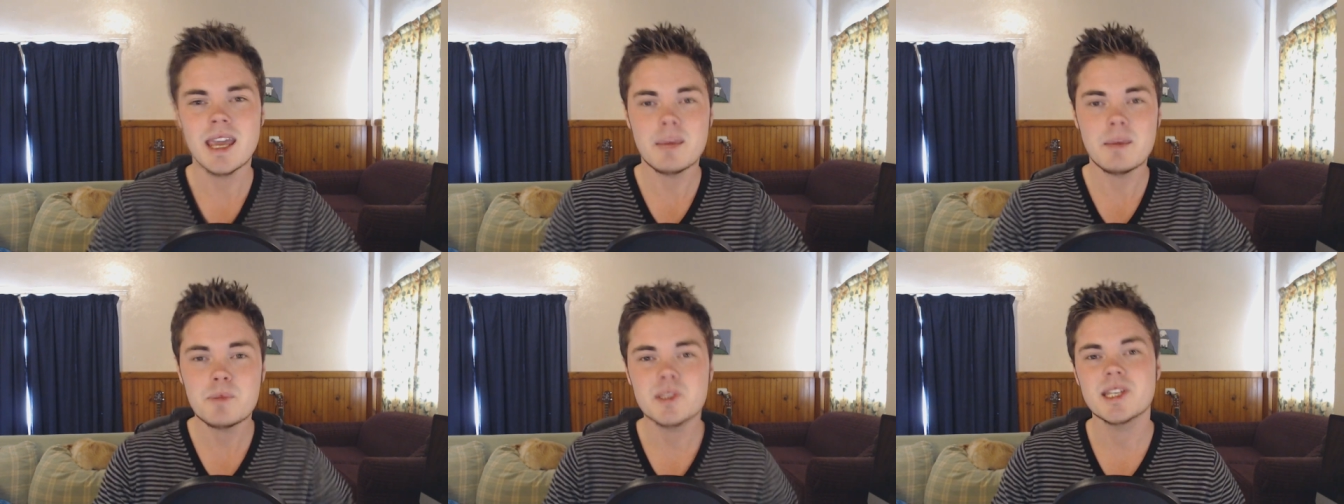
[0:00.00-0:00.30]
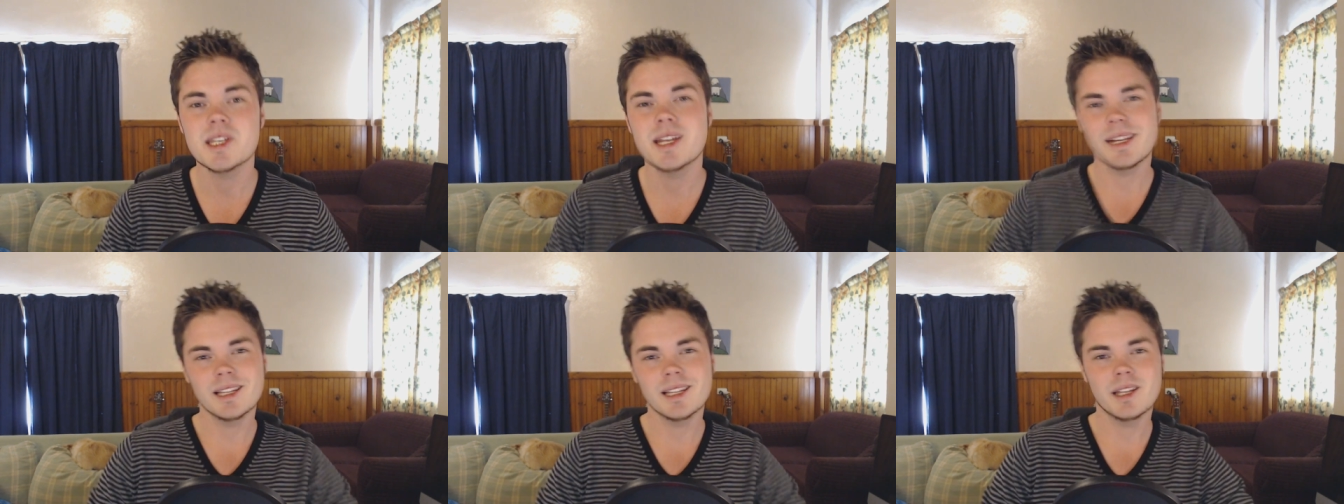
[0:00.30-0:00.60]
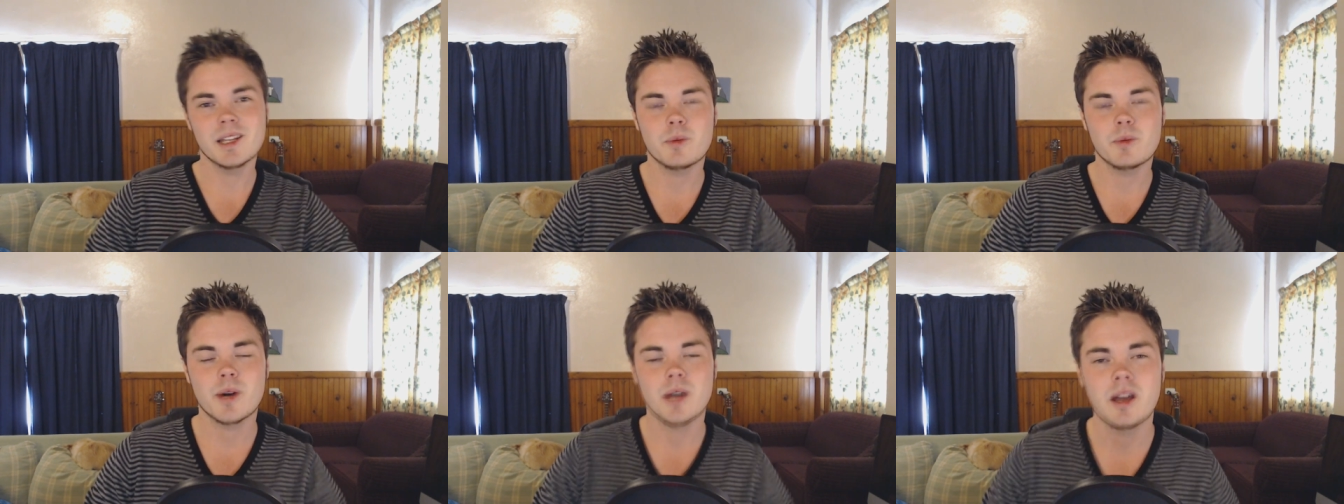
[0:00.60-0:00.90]
In
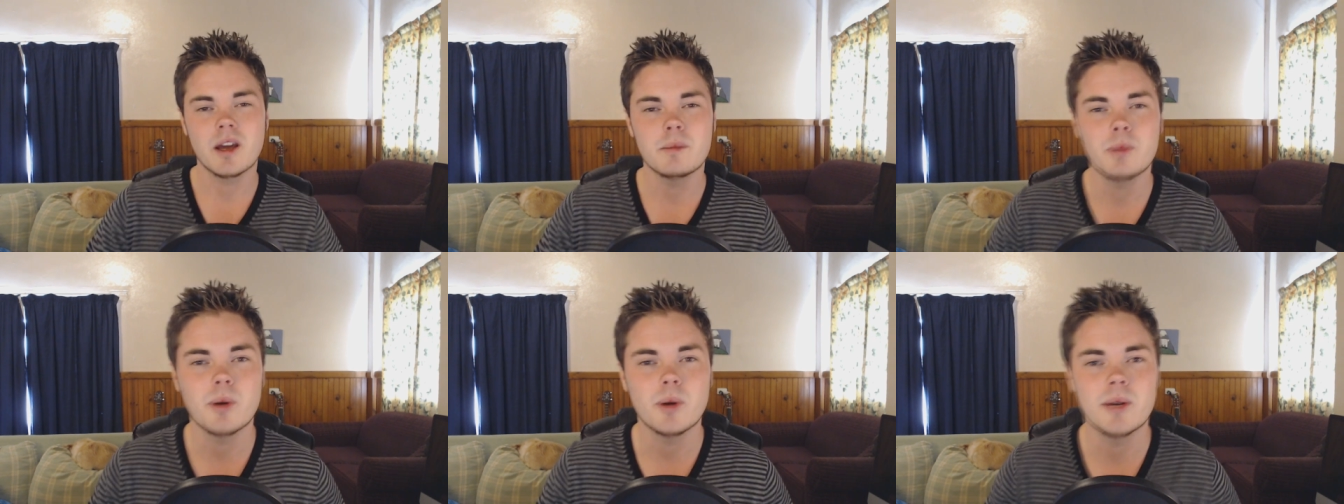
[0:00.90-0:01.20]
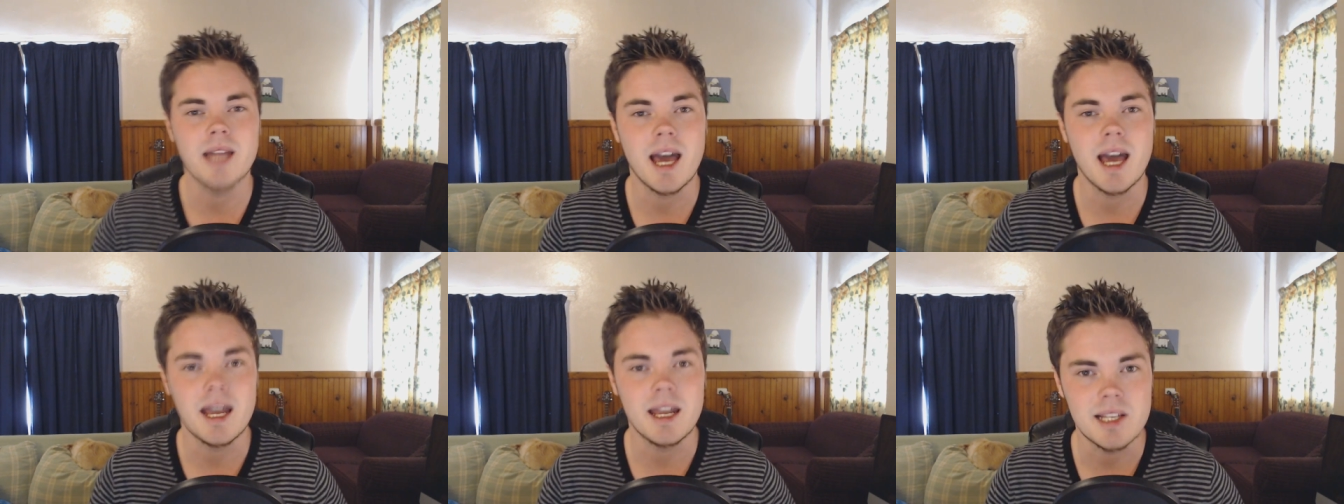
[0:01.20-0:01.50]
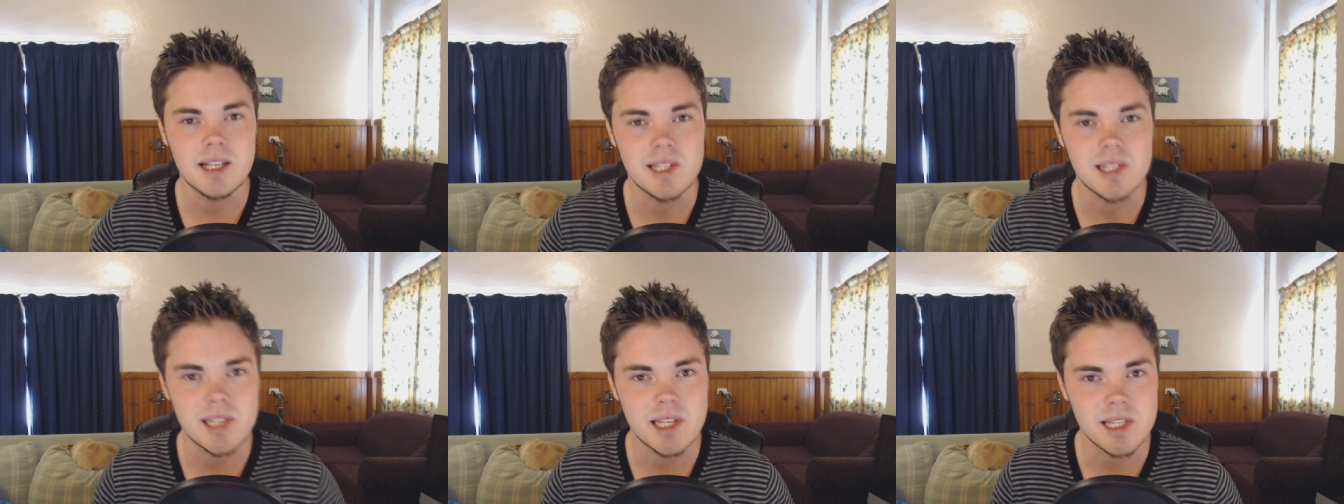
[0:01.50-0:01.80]
particular, the one I'd point
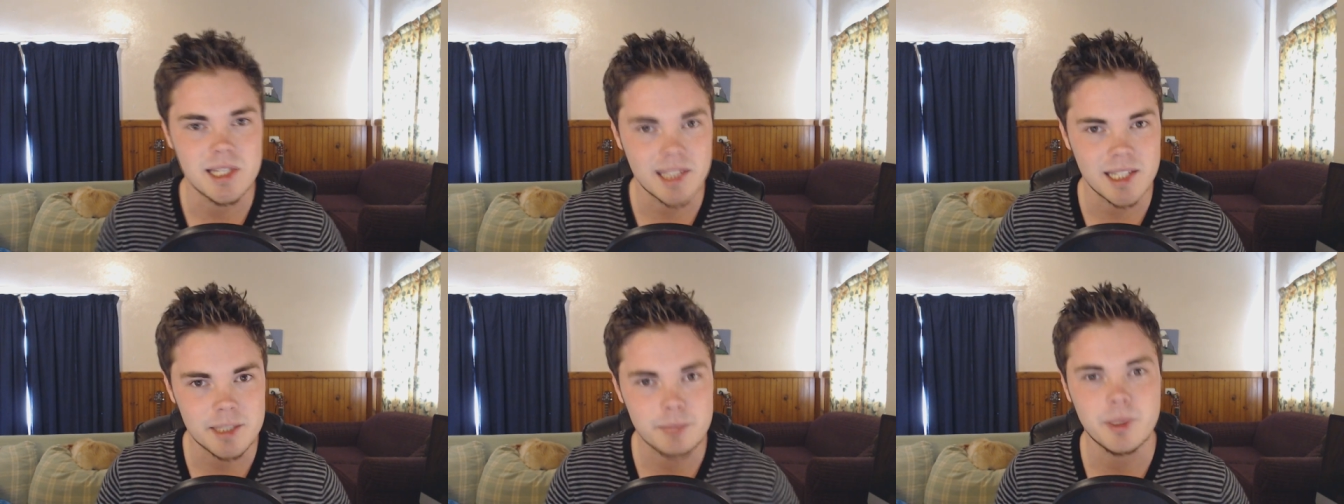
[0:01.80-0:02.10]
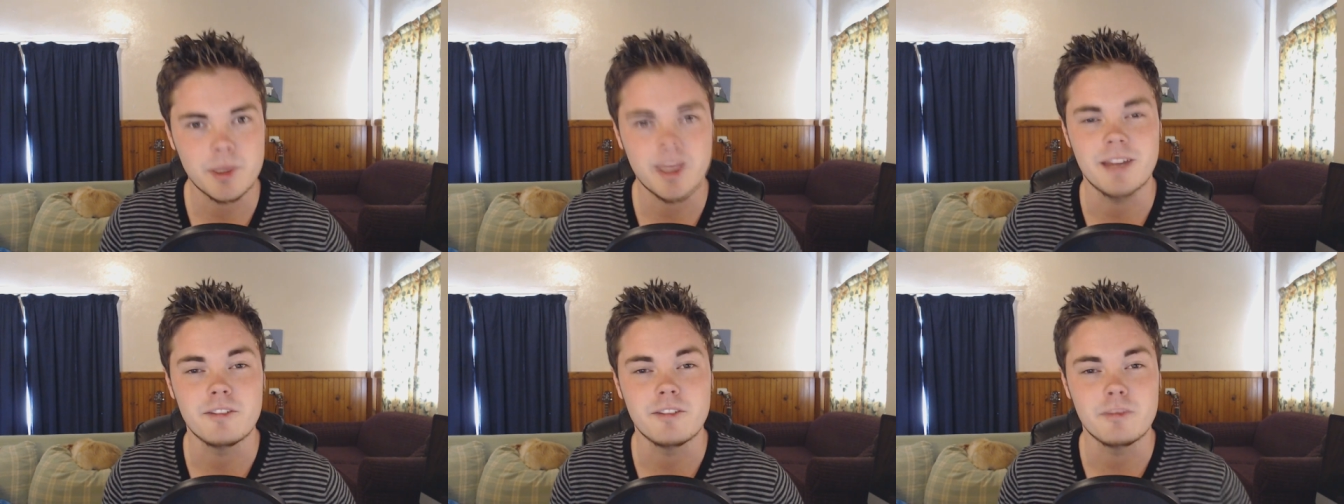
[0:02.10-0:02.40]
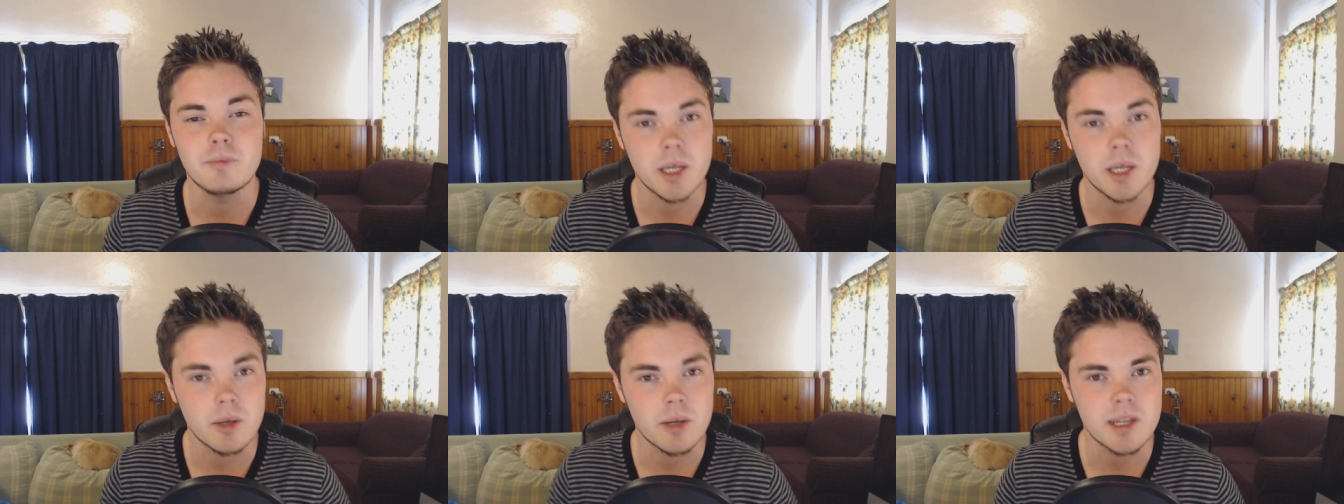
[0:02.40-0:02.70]
out is his Let's Play
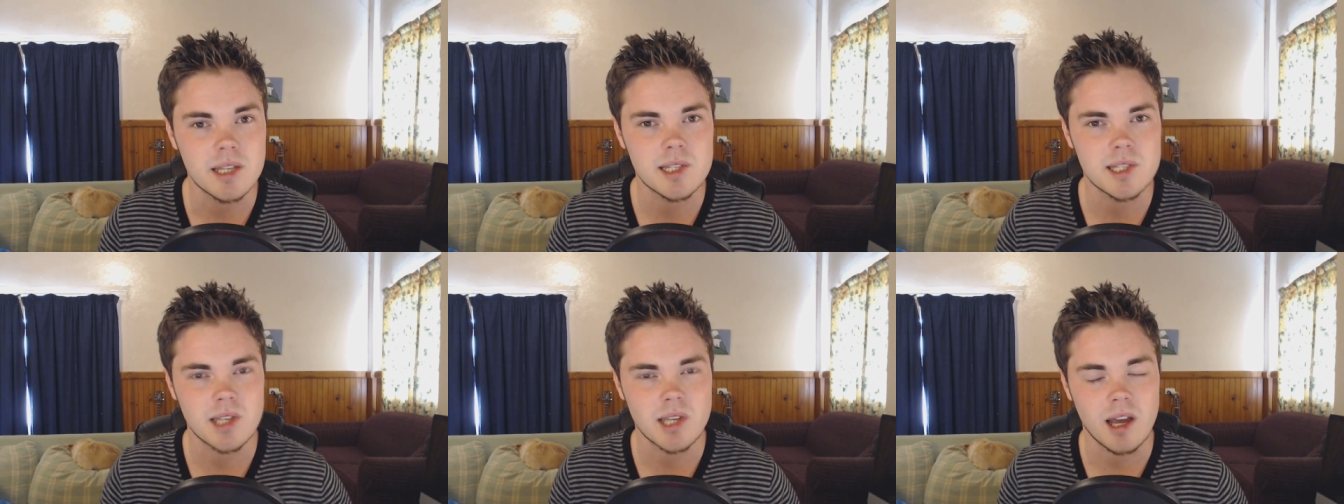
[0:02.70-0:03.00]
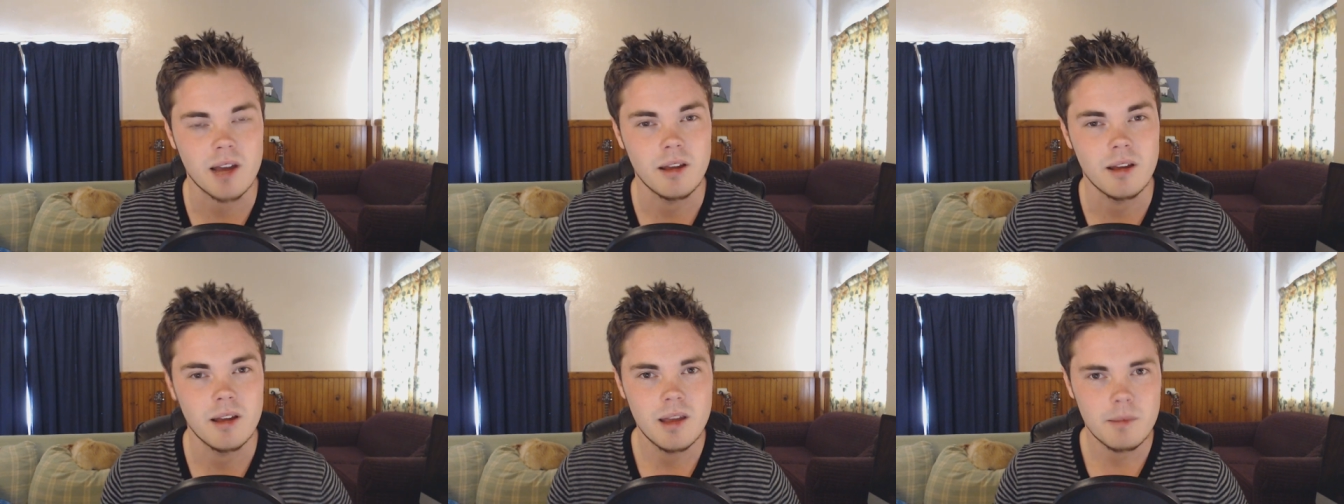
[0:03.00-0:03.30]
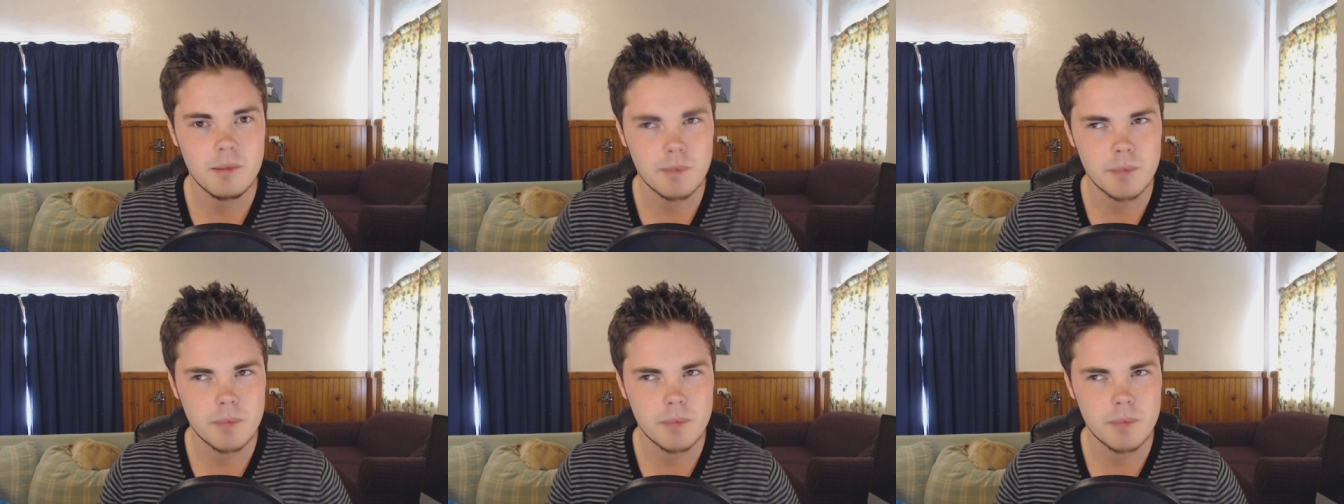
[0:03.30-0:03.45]
of Metal Gear, so